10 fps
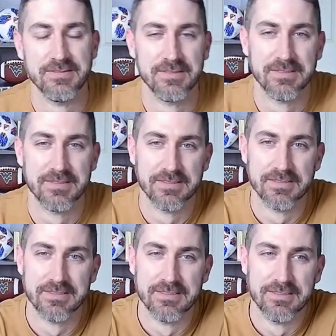
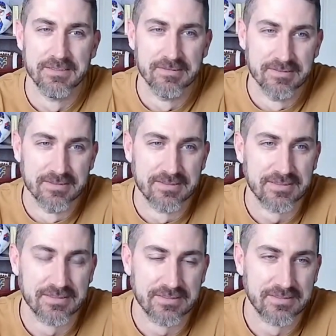
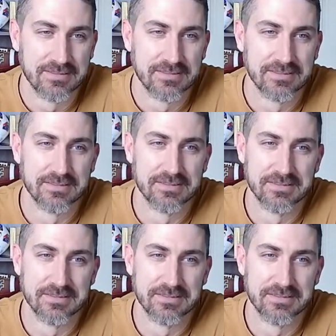(silent)